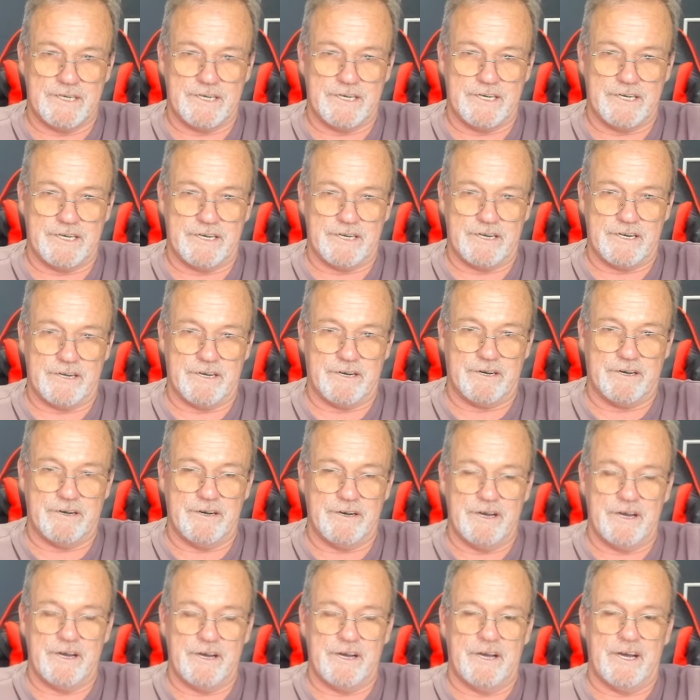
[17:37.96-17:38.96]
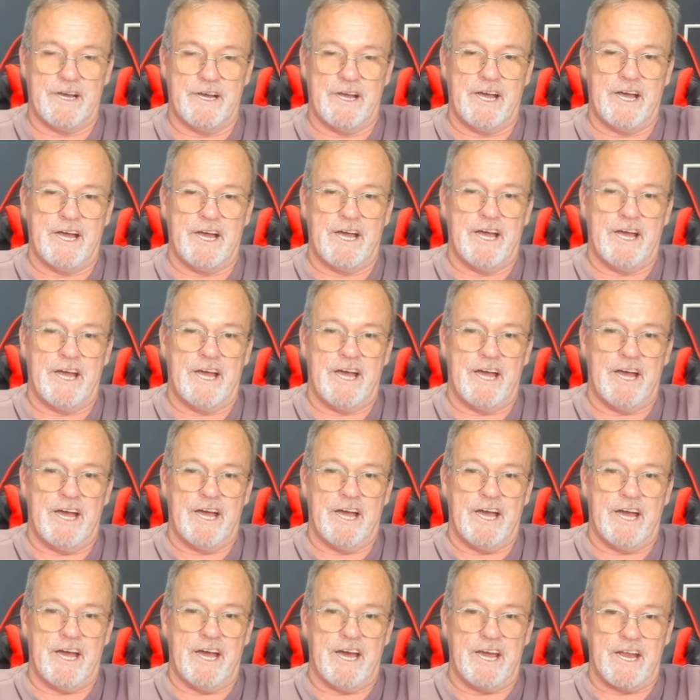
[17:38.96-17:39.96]
You know?
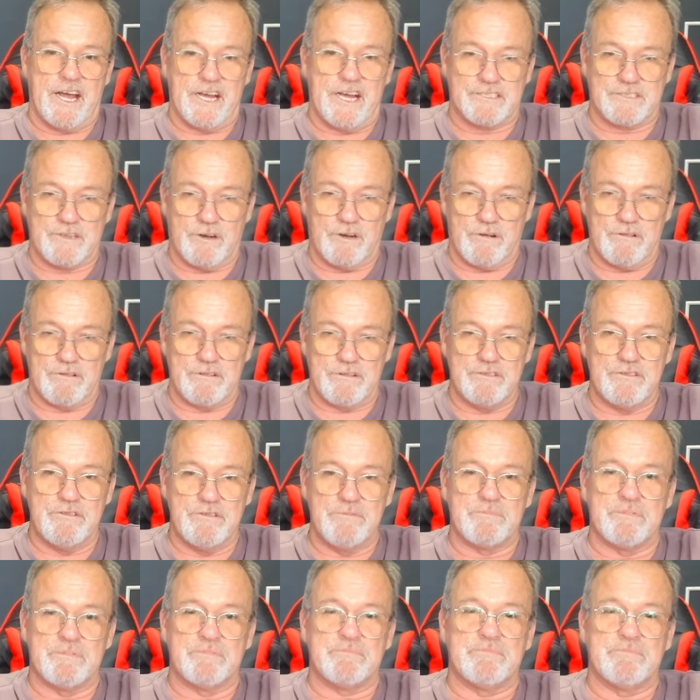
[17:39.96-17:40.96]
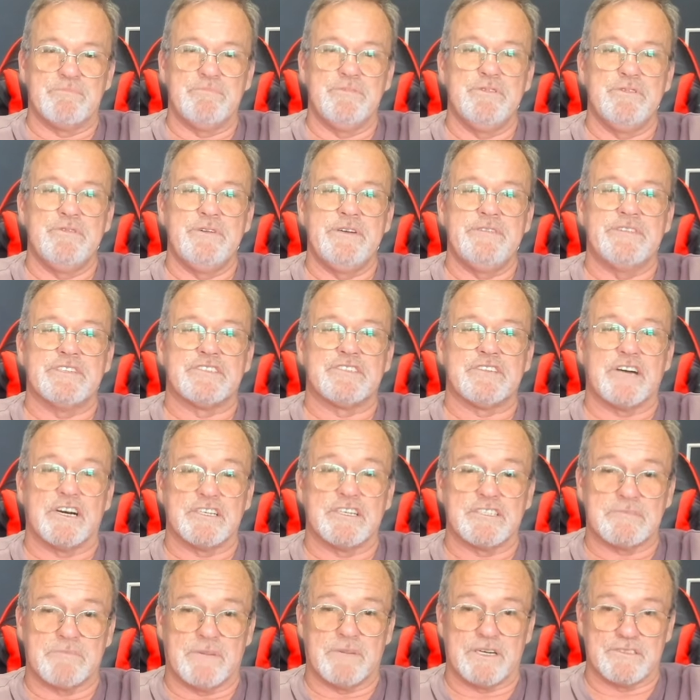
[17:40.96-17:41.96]
And I told her, you even
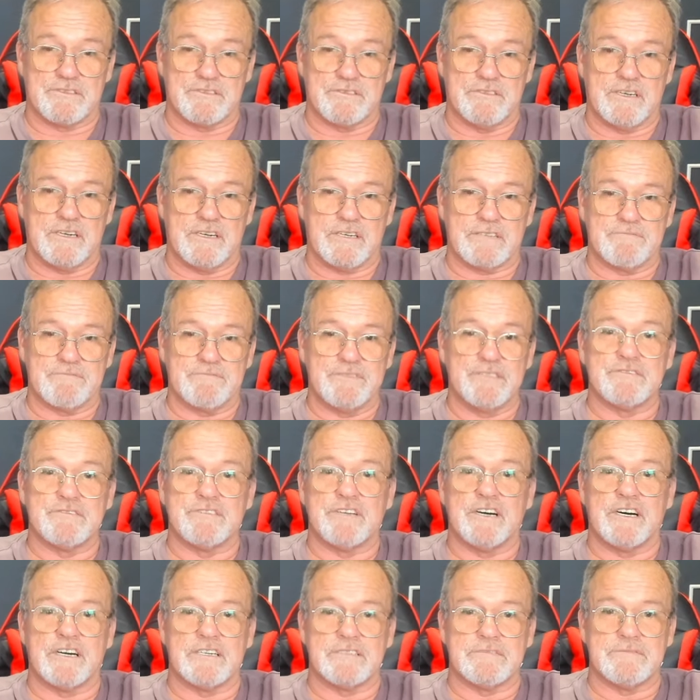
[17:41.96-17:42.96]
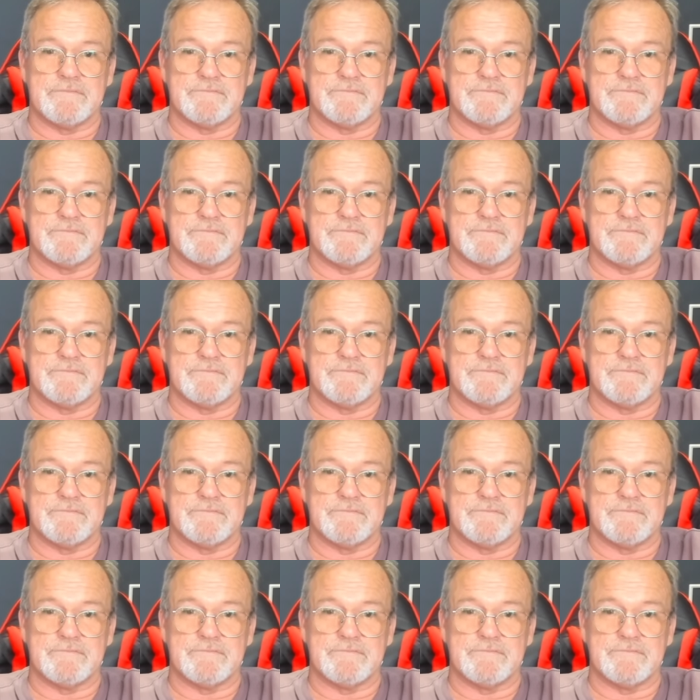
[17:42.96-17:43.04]
touch my truck, you're done.